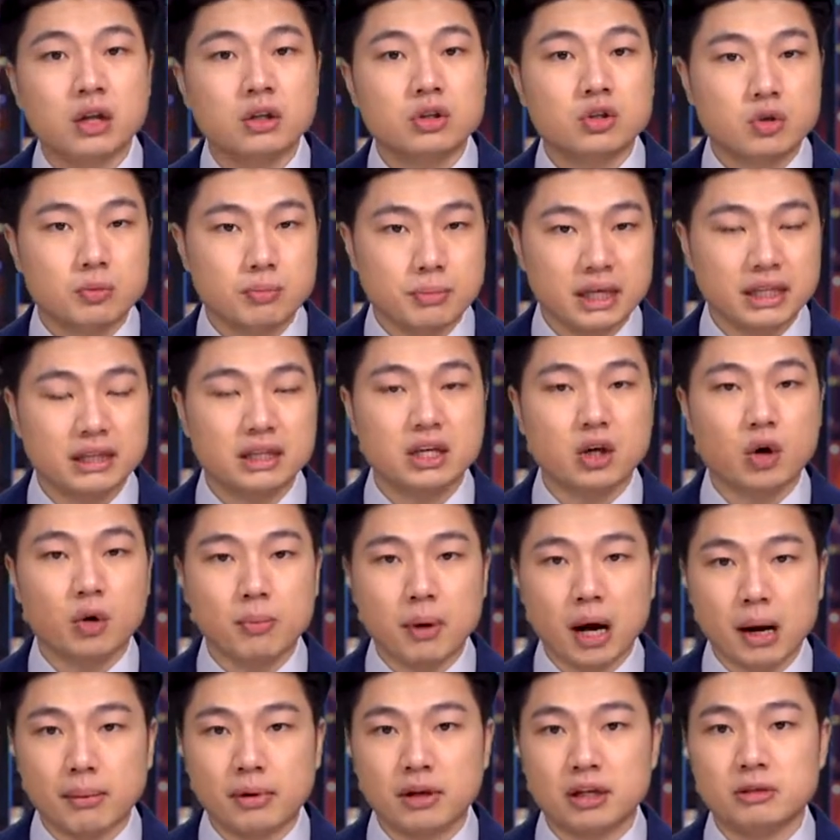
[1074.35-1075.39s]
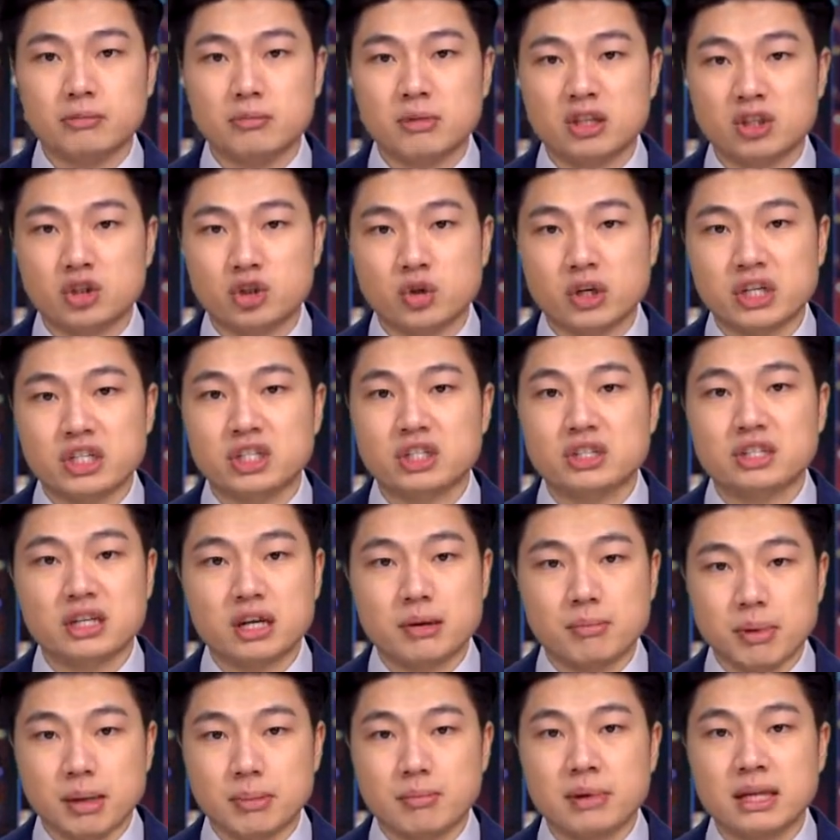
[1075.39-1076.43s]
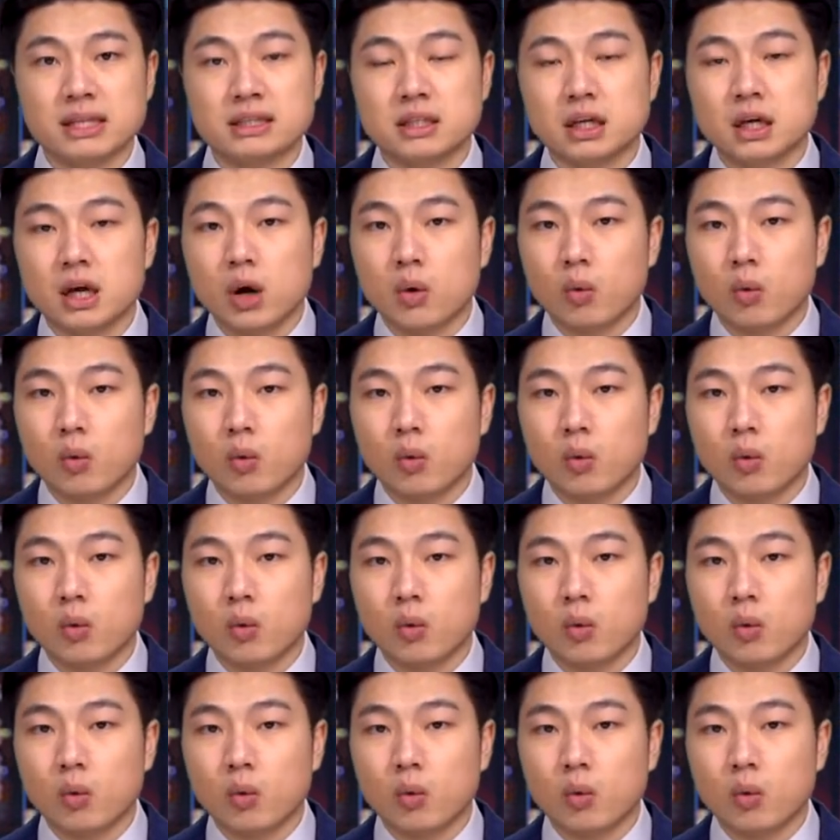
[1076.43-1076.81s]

to meet the Obama administration's commitments